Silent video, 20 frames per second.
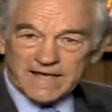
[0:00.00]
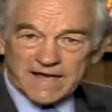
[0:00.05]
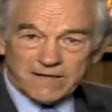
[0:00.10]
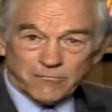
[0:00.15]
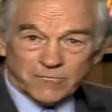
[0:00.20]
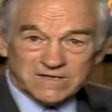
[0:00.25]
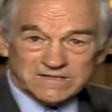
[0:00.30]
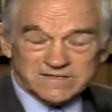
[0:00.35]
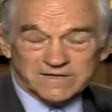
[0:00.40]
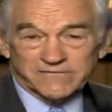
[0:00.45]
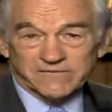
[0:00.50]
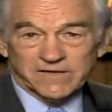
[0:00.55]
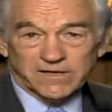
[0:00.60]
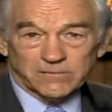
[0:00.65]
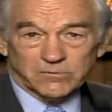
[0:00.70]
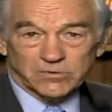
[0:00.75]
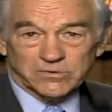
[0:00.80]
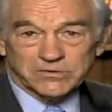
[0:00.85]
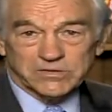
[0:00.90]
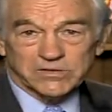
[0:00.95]
that wasn't
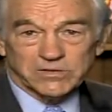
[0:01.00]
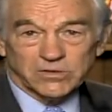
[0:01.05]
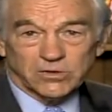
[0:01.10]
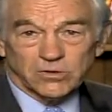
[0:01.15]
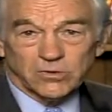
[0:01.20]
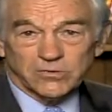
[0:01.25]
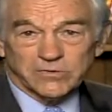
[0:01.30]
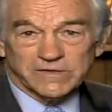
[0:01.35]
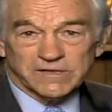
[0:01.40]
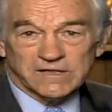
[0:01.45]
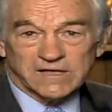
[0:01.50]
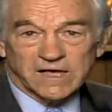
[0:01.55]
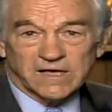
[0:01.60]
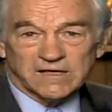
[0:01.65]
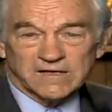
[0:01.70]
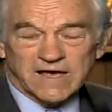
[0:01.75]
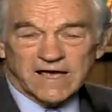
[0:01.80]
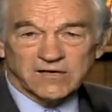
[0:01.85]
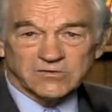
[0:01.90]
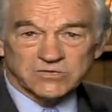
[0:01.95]
available until the
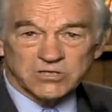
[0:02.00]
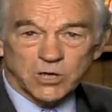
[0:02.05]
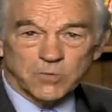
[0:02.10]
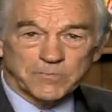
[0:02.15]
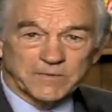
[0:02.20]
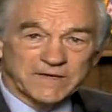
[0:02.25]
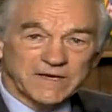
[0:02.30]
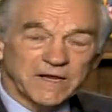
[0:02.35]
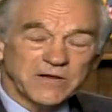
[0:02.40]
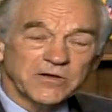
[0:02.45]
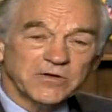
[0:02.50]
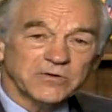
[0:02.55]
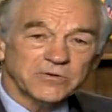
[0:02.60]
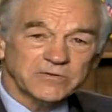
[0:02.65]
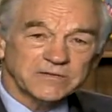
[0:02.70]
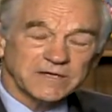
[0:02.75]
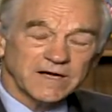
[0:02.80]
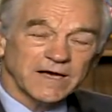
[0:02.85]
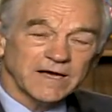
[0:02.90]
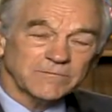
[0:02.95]
House opened at
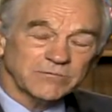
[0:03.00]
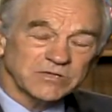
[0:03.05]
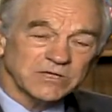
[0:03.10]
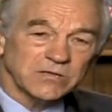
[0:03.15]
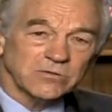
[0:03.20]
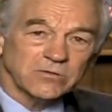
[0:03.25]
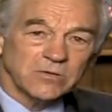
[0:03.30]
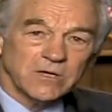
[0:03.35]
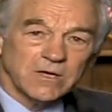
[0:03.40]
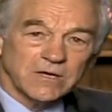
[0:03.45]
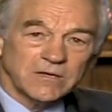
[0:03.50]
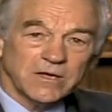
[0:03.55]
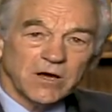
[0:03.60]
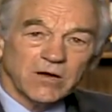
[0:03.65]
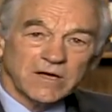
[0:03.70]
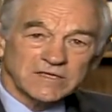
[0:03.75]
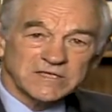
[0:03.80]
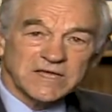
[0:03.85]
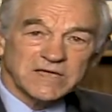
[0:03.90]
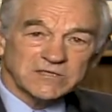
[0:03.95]
noontime. So, no,
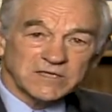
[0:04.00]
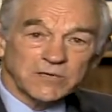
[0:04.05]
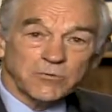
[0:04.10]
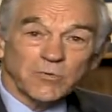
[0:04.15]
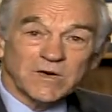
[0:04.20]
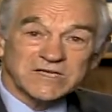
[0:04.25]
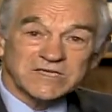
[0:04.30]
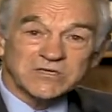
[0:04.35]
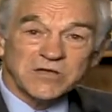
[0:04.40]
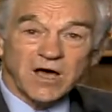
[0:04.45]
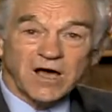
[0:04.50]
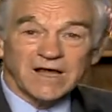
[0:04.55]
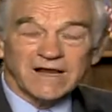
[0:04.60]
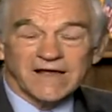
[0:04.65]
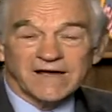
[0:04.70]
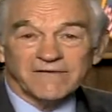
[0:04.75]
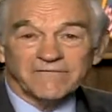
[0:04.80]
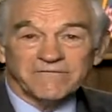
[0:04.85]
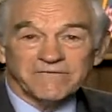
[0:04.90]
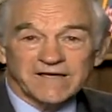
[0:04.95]
it essentially was not
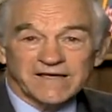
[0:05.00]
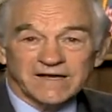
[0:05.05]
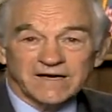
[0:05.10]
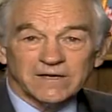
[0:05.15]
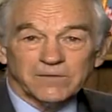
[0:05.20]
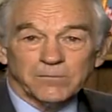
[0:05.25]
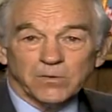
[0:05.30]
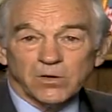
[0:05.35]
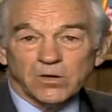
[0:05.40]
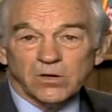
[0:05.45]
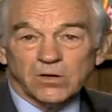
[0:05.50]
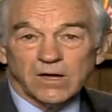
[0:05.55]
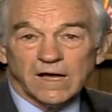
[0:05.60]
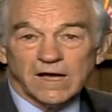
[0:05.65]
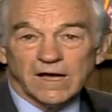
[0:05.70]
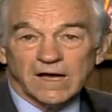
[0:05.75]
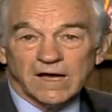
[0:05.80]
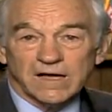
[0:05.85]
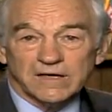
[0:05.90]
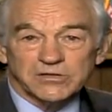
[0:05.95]
available
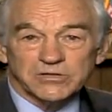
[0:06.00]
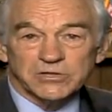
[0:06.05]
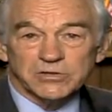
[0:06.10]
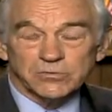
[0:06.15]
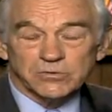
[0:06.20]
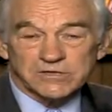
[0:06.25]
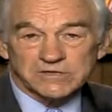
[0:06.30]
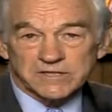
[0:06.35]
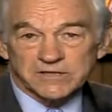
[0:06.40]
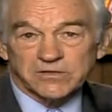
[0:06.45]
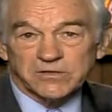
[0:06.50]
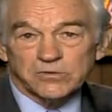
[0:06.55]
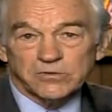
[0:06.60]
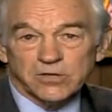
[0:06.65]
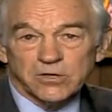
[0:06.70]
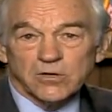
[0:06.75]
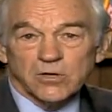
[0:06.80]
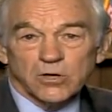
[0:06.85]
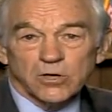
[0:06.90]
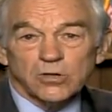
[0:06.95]
to us. And
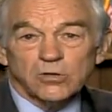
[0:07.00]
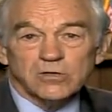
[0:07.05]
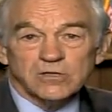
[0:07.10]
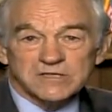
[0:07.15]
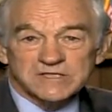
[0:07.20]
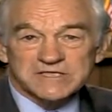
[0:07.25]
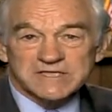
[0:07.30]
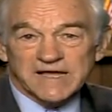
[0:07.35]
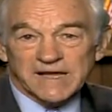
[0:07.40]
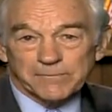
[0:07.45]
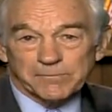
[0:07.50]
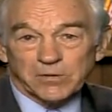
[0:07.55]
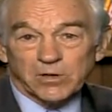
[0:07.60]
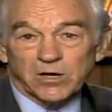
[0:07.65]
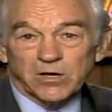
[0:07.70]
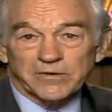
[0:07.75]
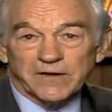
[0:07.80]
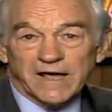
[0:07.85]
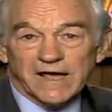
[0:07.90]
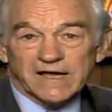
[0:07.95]
who could stay up
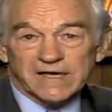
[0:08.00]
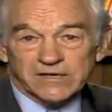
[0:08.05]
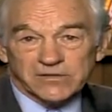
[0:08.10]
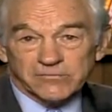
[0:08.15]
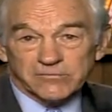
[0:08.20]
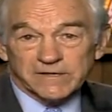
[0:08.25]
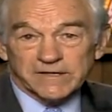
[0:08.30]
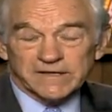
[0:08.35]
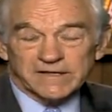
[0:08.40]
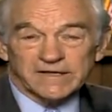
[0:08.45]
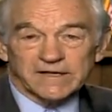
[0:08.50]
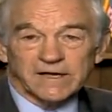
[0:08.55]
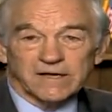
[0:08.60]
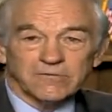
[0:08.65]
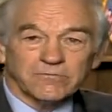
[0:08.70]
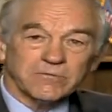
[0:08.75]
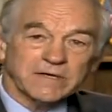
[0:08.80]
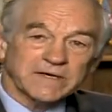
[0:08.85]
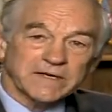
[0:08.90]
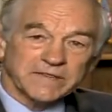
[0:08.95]
all night and
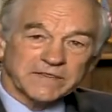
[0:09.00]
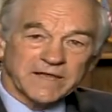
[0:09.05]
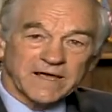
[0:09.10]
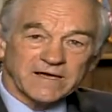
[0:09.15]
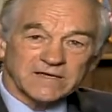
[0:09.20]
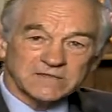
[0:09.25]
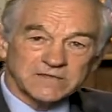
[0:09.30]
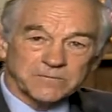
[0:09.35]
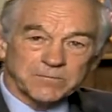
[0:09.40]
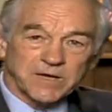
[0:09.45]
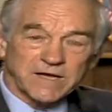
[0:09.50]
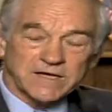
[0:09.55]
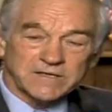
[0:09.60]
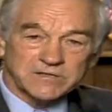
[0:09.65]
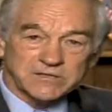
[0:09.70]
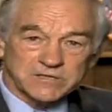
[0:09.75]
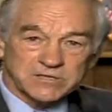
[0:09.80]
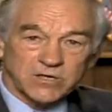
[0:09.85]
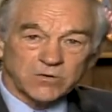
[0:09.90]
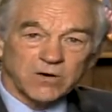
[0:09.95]
read 1,000
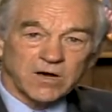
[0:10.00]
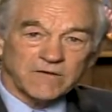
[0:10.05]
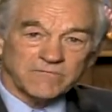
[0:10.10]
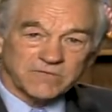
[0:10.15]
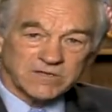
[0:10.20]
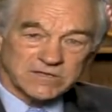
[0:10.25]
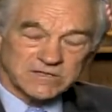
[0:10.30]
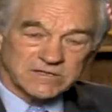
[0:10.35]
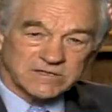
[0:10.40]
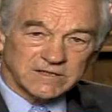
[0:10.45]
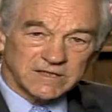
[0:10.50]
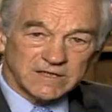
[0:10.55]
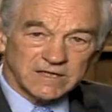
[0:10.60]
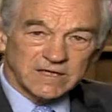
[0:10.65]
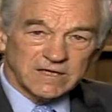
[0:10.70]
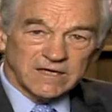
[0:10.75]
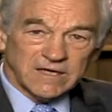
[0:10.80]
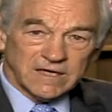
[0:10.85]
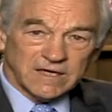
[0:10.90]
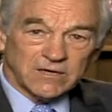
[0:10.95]
pages? So obviously
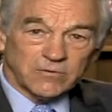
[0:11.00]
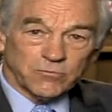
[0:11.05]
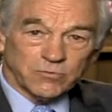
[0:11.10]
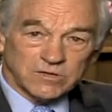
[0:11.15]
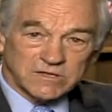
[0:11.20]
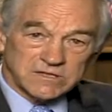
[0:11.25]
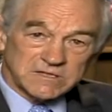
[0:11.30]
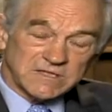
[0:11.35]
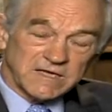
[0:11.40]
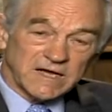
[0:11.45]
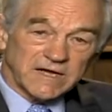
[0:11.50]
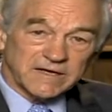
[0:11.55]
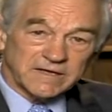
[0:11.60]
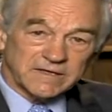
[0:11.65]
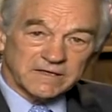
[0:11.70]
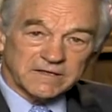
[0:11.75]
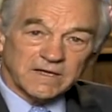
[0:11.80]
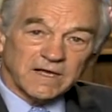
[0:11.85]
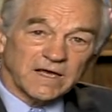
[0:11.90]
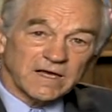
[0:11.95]
it was
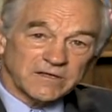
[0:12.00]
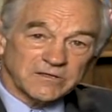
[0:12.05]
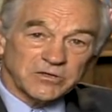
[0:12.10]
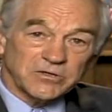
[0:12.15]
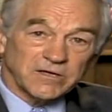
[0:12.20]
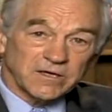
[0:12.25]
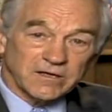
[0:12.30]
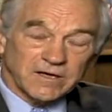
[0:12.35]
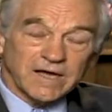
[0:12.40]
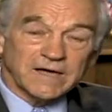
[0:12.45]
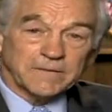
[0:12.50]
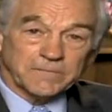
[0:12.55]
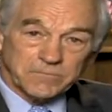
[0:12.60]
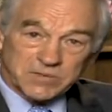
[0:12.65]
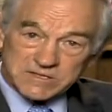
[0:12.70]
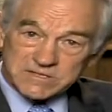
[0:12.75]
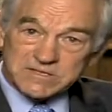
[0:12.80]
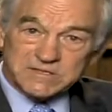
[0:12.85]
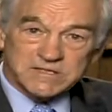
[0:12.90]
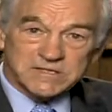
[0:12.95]
done, like
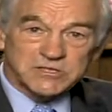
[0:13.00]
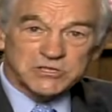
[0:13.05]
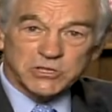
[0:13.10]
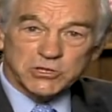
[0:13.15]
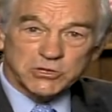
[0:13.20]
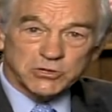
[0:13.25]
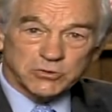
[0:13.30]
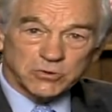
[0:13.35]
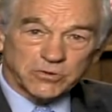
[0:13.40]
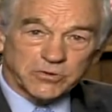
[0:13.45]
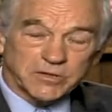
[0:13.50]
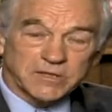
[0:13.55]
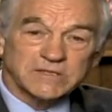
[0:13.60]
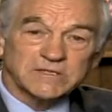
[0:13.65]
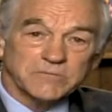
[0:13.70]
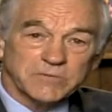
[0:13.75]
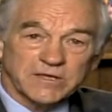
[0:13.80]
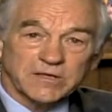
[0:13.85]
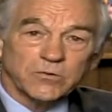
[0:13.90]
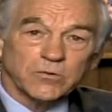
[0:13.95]
business as usual. Things
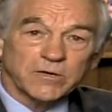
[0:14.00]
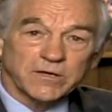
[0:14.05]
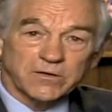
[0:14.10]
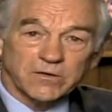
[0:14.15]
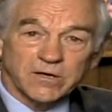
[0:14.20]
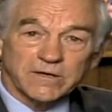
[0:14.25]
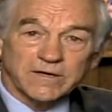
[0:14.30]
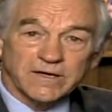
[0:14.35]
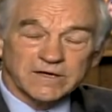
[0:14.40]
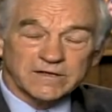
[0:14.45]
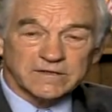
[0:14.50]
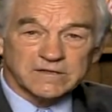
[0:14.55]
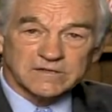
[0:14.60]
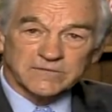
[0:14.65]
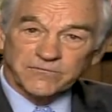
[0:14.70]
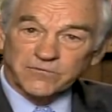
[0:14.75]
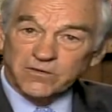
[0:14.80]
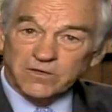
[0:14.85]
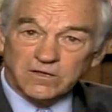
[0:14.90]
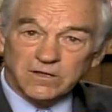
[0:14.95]
have been going on like this
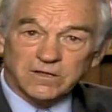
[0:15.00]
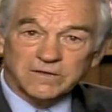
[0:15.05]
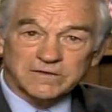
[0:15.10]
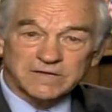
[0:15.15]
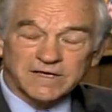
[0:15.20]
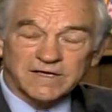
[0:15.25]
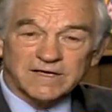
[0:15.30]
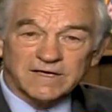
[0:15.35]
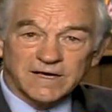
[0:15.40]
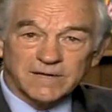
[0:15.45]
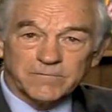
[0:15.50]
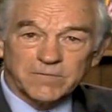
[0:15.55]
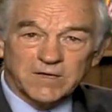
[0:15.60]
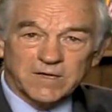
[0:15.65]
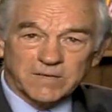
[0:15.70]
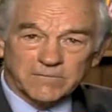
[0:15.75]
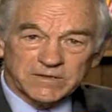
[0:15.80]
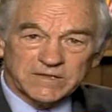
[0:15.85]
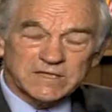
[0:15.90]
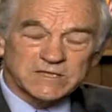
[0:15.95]
for a long time,
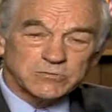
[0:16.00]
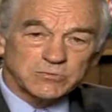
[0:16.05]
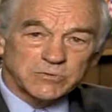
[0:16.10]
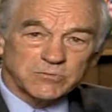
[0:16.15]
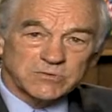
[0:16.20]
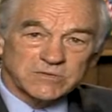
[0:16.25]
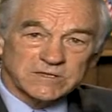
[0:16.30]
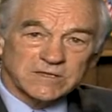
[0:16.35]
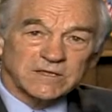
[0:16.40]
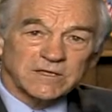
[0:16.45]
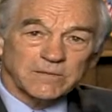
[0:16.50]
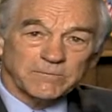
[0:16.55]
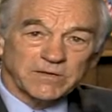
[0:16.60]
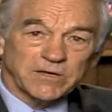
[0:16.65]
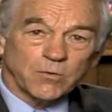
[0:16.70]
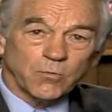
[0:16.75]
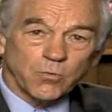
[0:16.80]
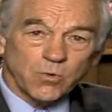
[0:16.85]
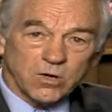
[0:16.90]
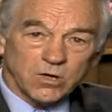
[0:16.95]
but this one was a little
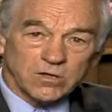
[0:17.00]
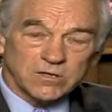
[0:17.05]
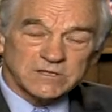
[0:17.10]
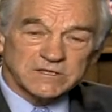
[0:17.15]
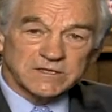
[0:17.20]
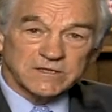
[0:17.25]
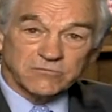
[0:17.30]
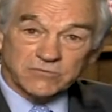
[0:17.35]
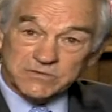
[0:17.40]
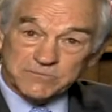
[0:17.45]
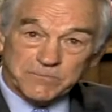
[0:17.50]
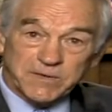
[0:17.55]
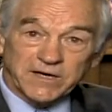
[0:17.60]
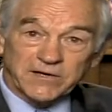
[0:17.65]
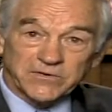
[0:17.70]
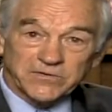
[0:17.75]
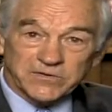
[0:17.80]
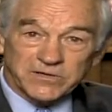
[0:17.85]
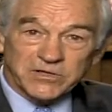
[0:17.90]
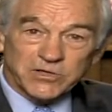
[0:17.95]
bit worse, and it was
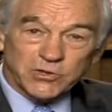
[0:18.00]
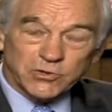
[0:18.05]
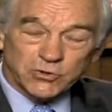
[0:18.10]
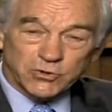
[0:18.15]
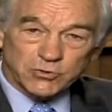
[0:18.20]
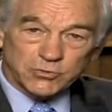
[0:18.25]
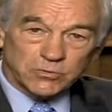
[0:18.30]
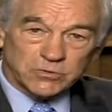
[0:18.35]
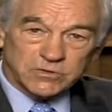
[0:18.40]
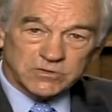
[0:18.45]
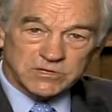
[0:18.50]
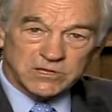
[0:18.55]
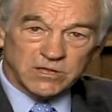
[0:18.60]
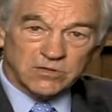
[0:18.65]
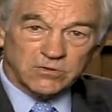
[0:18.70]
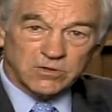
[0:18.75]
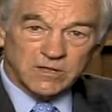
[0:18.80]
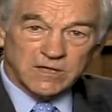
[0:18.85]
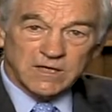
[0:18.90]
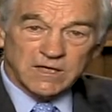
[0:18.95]
bigger than usual.
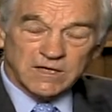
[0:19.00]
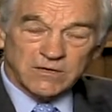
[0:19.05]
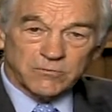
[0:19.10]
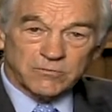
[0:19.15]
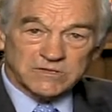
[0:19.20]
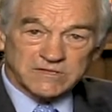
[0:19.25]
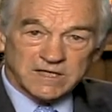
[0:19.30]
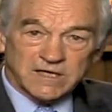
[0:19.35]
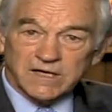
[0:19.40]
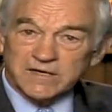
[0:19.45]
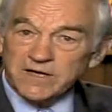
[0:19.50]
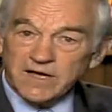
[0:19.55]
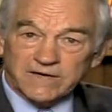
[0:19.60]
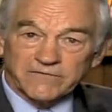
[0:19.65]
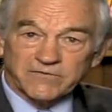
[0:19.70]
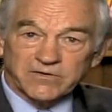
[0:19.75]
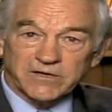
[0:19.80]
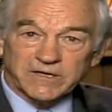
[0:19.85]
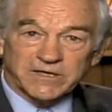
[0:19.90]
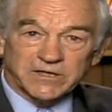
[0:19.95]
So it was not a
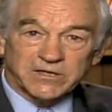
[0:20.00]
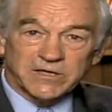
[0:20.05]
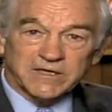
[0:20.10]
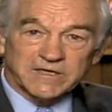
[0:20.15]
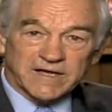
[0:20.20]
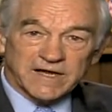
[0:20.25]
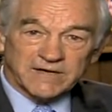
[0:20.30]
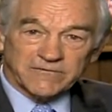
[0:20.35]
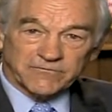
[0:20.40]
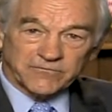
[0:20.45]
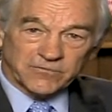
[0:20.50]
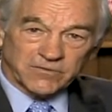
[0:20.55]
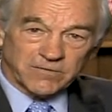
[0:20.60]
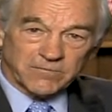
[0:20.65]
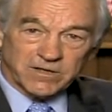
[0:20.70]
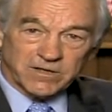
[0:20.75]
very good day for